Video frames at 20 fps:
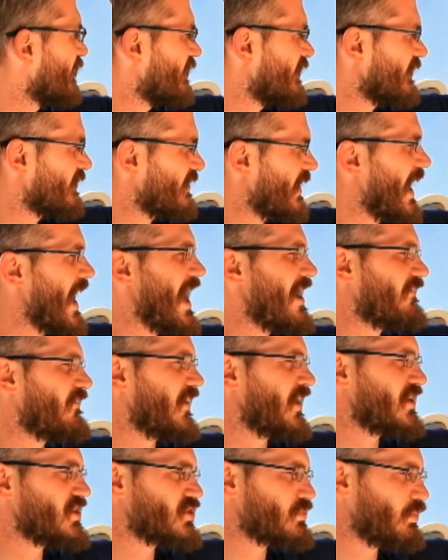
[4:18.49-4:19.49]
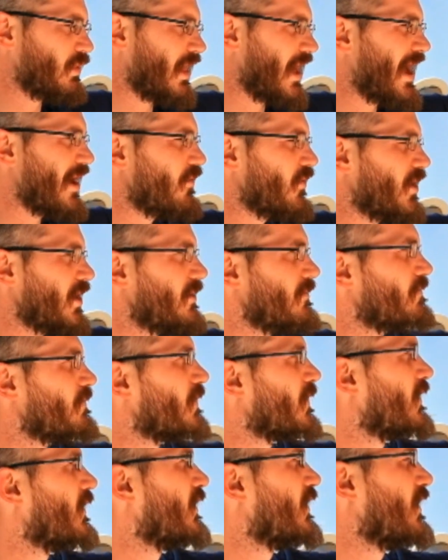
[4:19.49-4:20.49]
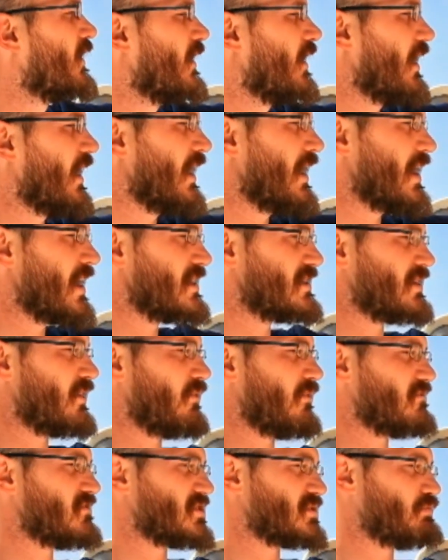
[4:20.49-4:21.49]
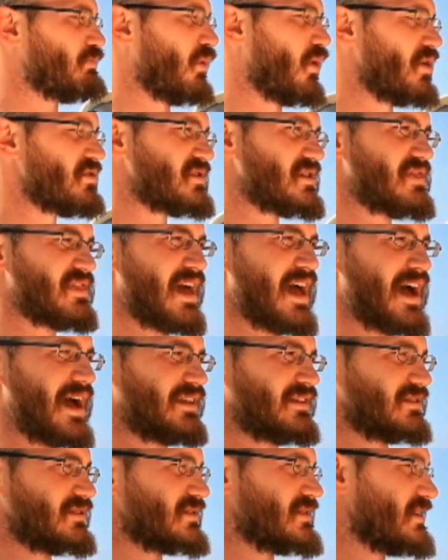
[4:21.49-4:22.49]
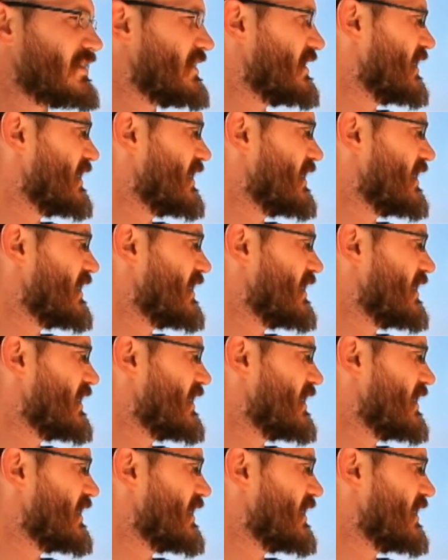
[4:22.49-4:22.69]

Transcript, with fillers: it's just half inch plywood. And uh, we've just bolted that to